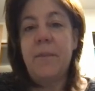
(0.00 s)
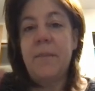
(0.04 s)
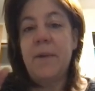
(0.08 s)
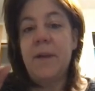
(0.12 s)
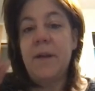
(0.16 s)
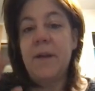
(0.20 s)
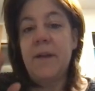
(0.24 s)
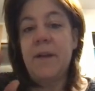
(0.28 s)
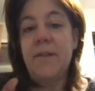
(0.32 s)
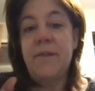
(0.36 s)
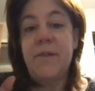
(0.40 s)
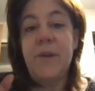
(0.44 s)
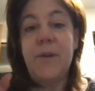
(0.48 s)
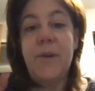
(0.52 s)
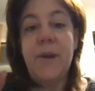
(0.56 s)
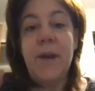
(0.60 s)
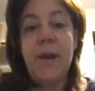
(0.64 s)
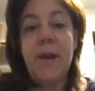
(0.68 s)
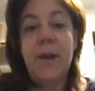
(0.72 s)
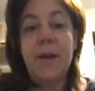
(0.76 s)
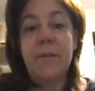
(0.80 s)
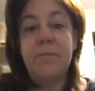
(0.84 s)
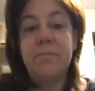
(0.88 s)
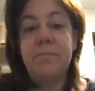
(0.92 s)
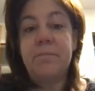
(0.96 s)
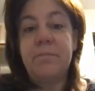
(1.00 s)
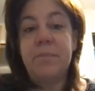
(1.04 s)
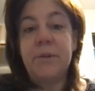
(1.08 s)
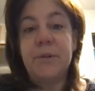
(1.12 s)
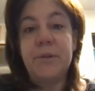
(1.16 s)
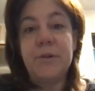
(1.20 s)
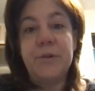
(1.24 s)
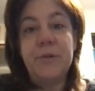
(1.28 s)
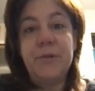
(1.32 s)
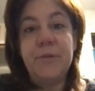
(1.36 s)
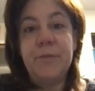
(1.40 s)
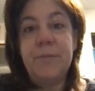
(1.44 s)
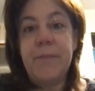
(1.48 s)
if you had a
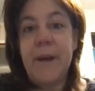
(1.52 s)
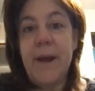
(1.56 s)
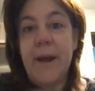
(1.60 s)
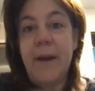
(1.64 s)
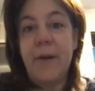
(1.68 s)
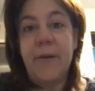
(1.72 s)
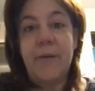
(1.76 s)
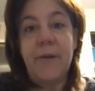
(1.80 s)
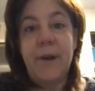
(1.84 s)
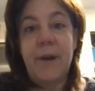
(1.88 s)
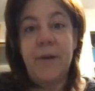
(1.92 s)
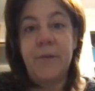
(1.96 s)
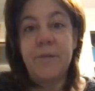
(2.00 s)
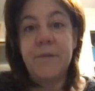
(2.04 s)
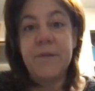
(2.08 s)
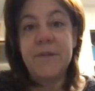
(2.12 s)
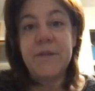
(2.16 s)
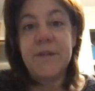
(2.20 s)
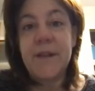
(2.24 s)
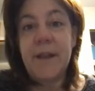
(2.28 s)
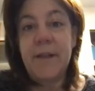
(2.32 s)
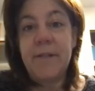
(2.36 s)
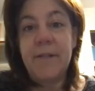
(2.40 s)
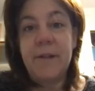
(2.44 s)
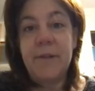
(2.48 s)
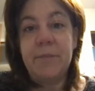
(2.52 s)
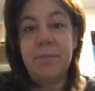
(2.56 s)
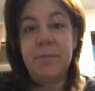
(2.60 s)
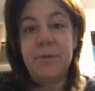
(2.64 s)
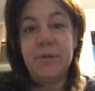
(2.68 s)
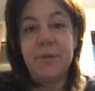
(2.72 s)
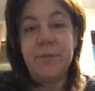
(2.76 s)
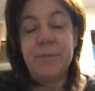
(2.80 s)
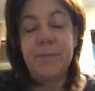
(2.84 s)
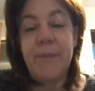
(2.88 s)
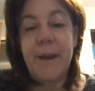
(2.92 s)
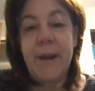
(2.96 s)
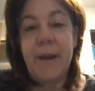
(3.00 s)
blue background, solid
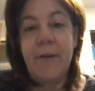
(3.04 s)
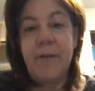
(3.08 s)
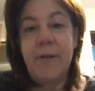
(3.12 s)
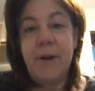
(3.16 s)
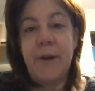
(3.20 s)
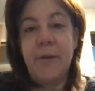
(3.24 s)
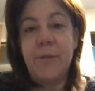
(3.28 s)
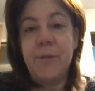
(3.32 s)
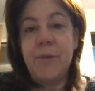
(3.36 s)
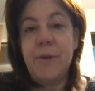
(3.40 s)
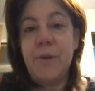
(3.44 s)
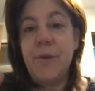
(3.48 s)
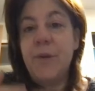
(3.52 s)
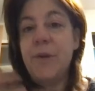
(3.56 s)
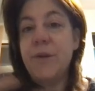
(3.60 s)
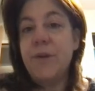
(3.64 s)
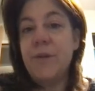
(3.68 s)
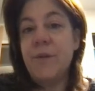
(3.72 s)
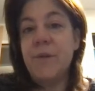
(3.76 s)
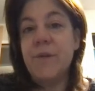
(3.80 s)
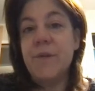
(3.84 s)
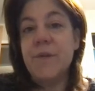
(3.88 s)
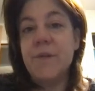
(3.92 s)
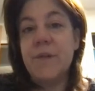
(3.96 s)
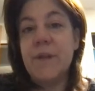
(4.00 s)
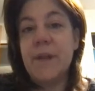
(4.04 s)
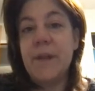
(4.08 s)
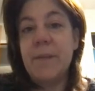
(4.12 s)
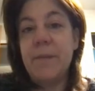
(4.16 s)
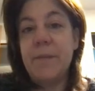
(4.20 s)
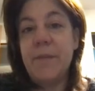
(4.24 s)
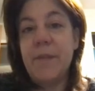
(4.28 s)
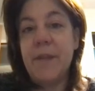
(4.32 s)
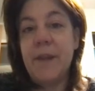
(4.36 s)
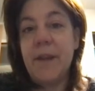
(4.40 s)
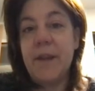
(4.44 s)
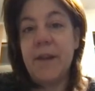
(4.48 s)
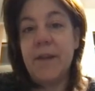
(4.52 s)
blue background, you could do the same
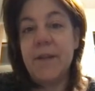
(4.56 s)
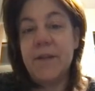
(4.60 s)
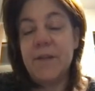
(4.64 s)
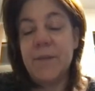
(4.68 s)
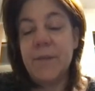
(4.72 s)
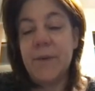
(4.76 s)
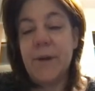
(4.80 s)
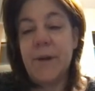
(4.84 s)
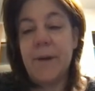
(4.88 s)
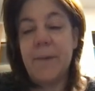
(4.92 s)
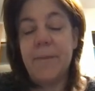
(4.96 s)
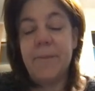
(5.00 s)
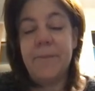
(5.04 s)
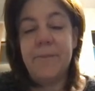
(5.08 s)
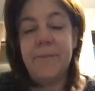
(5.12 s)
thing as well.